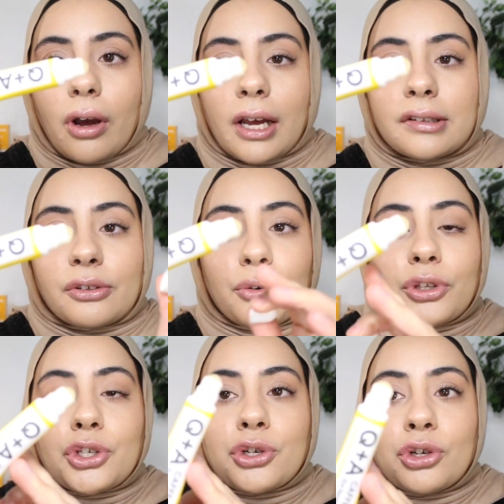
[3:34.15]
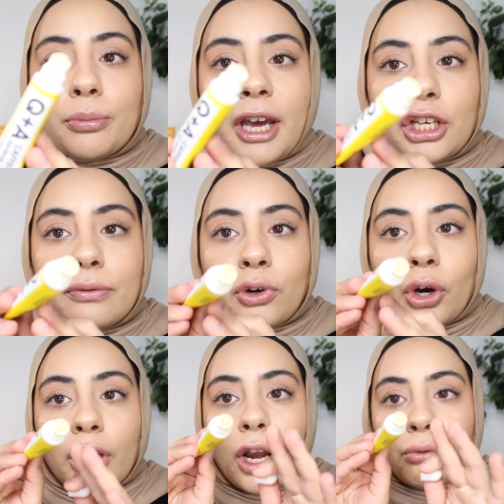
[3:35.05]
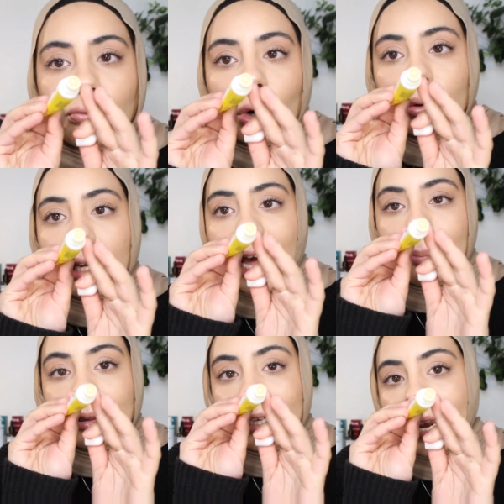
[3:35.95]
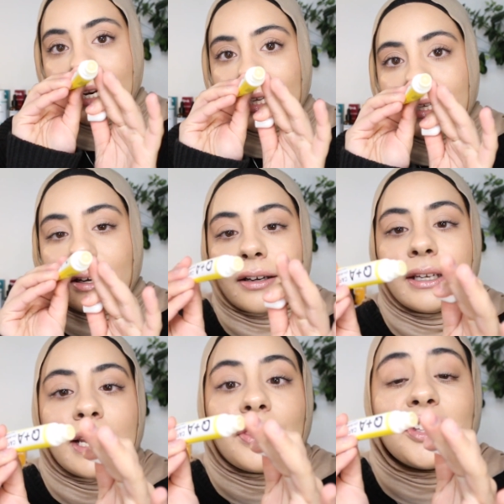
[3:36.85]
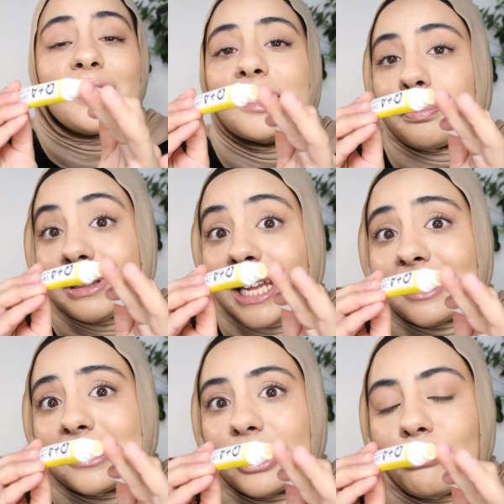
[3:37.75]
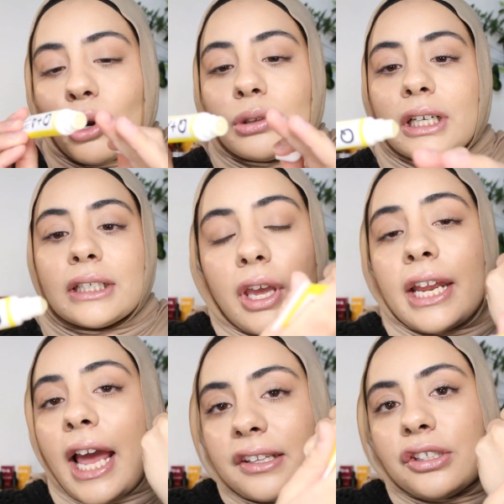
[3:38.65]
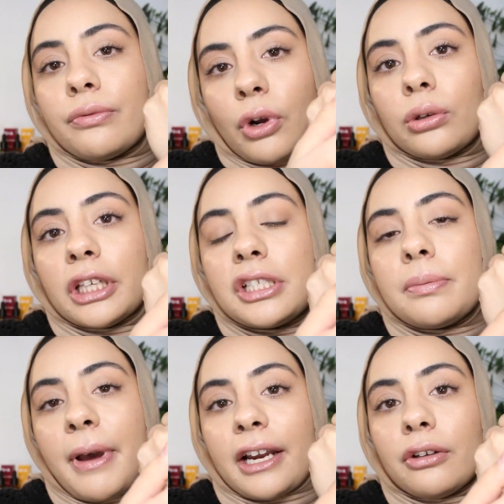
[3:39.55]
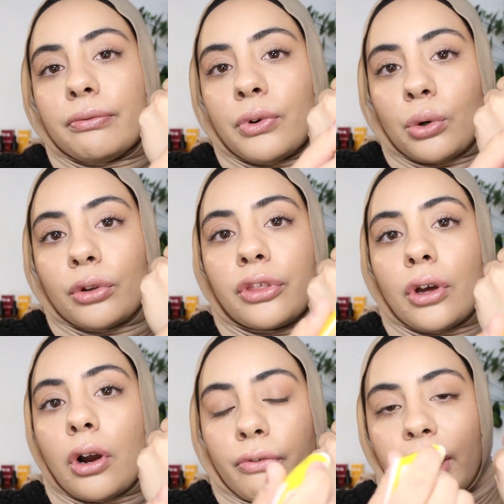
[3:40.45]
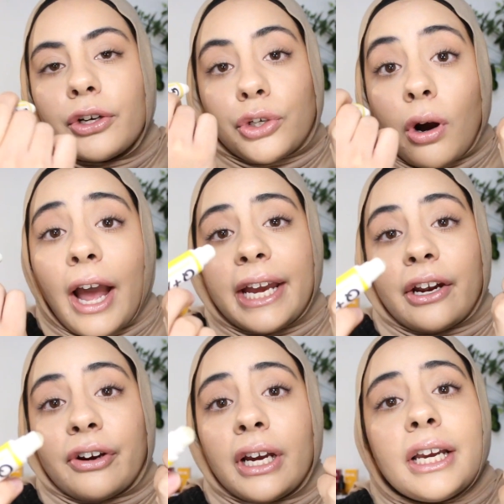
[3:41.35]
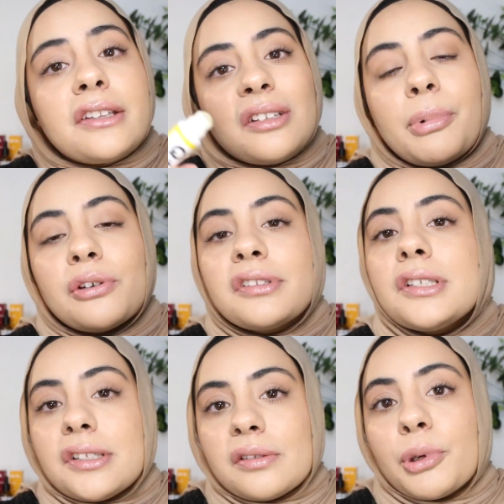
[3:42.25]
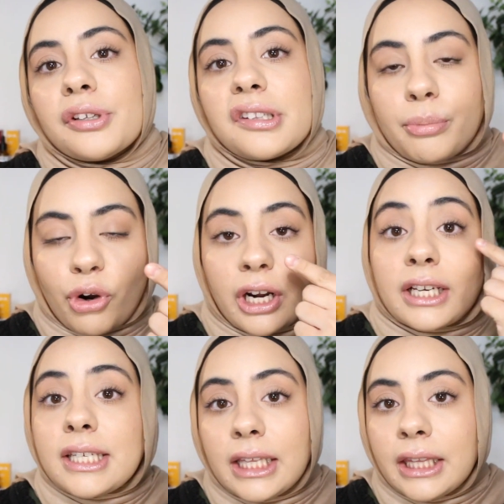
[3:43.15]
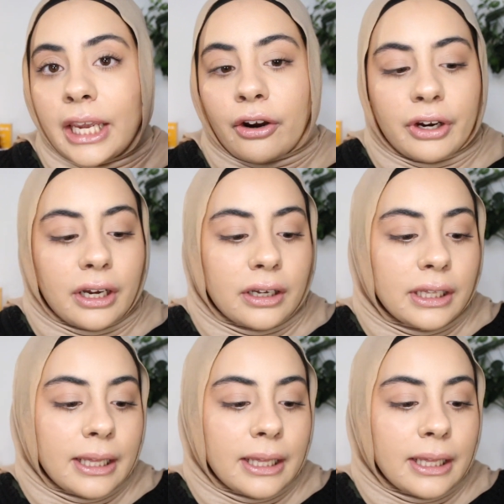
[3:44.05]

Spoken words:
Unscrew the tube and you've got a roller applicator here. This is a plastic roller, and as you roll it back and forth around your eye area, it's supposed to disperse the product in the area.